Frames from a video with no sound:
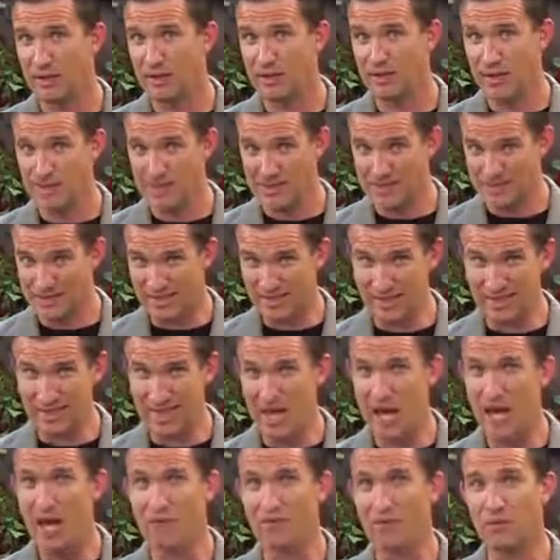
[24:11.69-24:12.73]
It's the
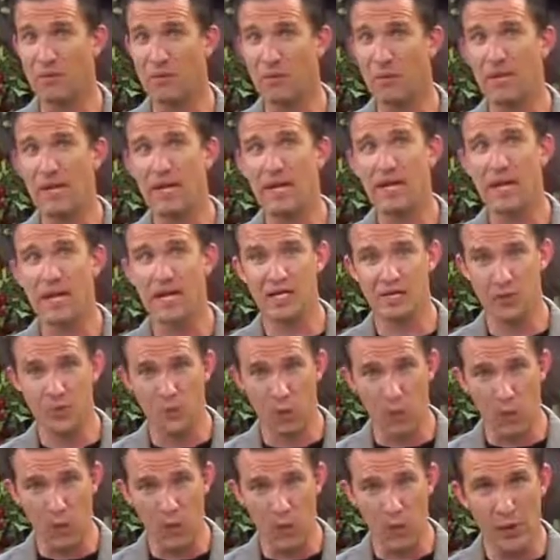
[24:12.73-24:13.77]
devil. He's
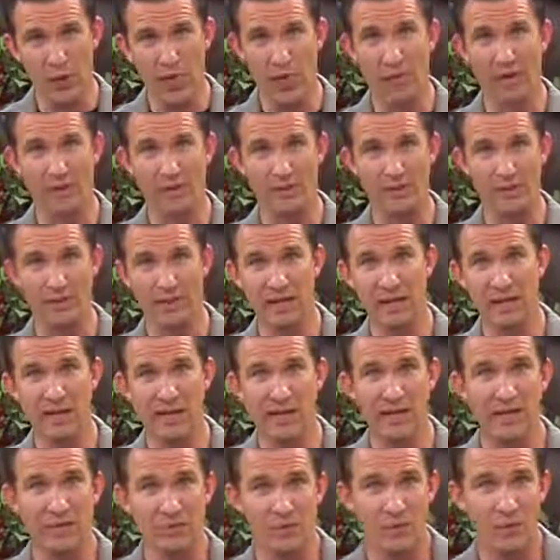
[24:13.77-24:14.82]
working
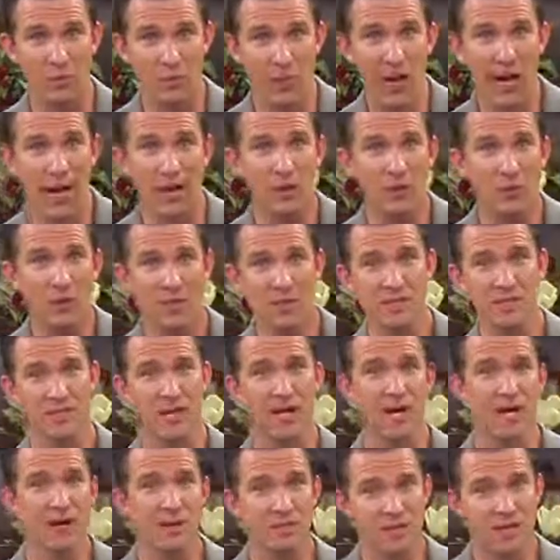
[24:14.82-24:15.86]
today through my own
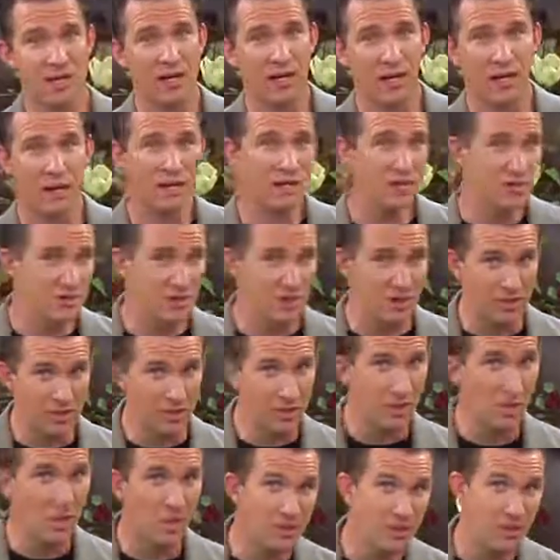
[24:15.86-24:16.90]
desires and lust and
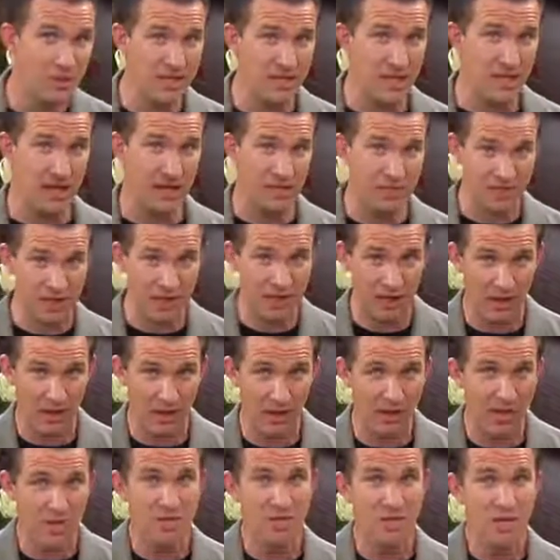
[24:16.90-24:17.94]
your own desires and
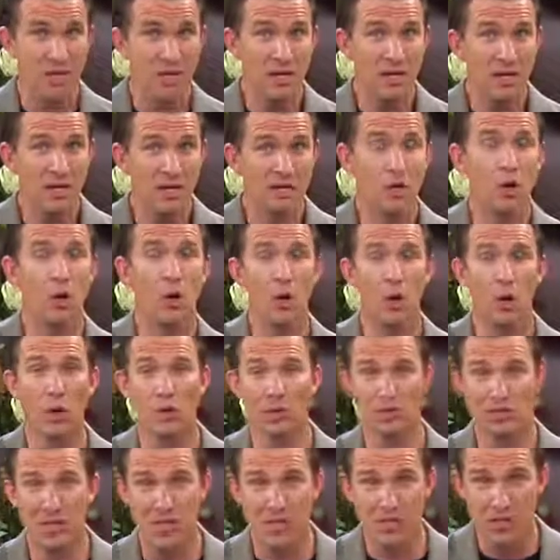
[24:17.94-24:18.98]
lust to
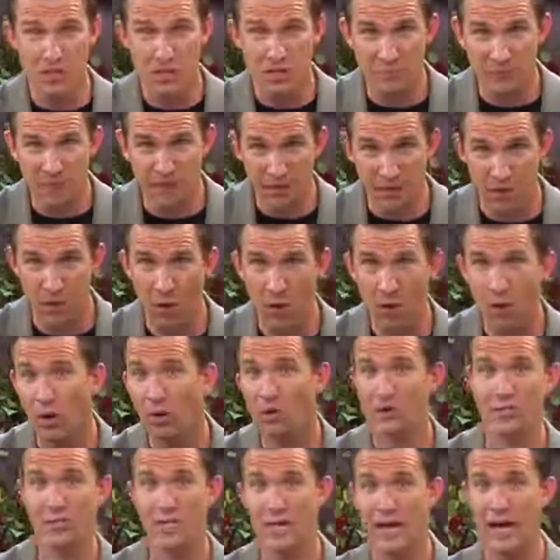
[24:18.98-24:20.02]
cause us to be
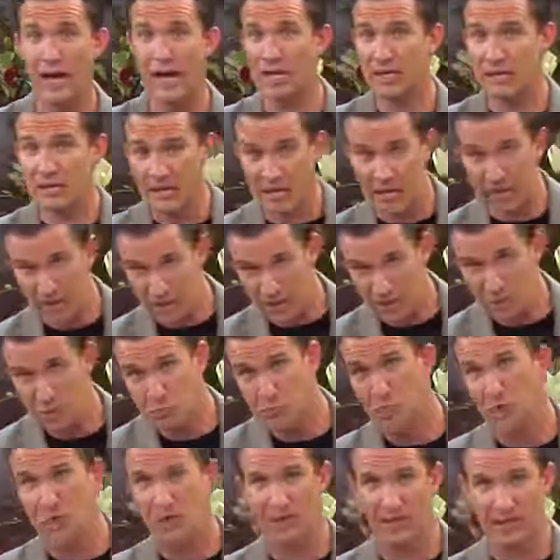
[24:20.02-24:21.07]
lost, and I
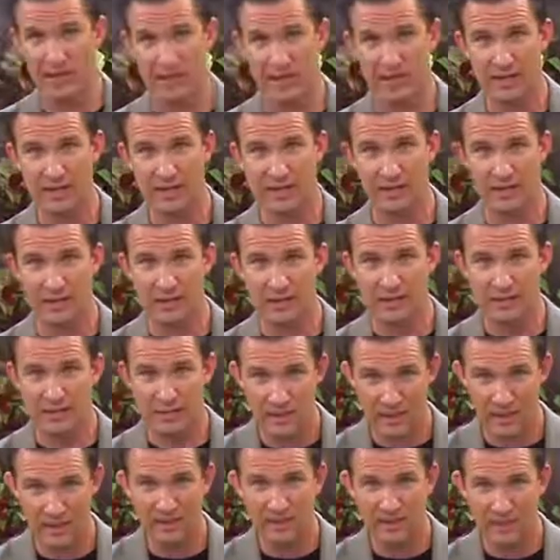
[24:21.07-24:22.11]
desperately
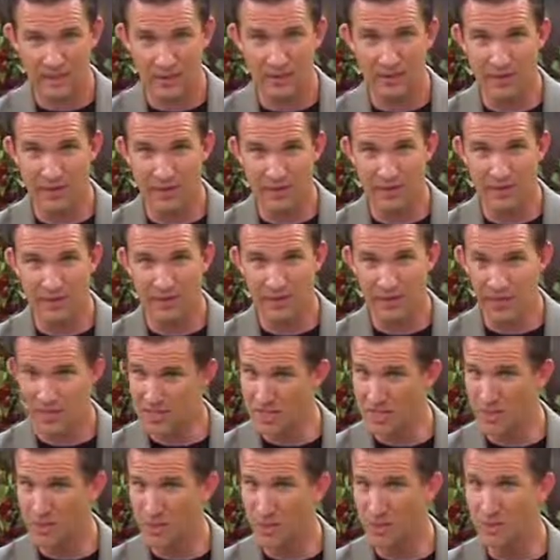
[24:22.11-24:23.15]
need to fear Him. Is
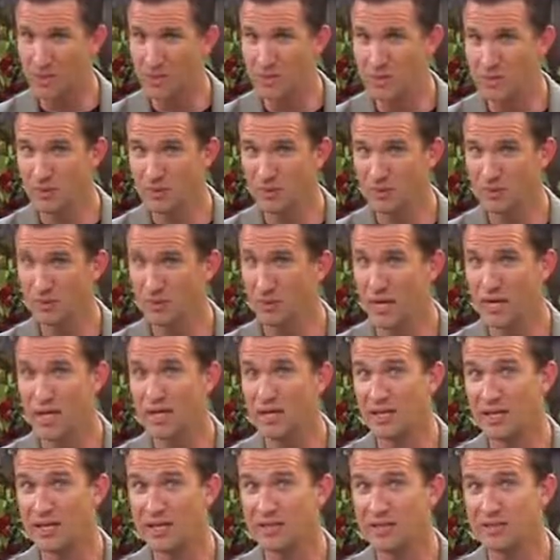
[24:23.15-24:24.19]
He real? You bet
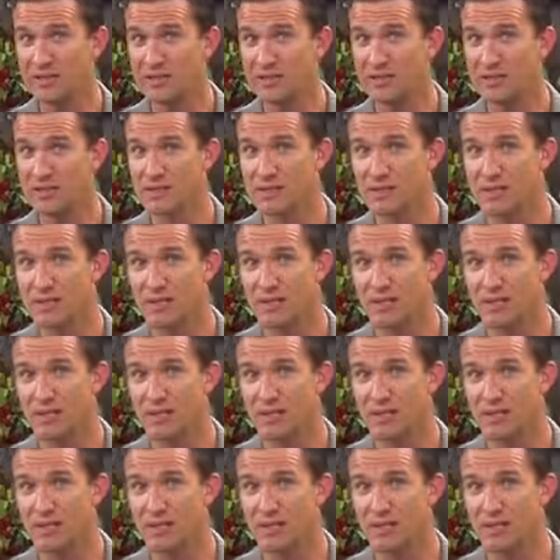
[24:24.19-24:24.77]
He is.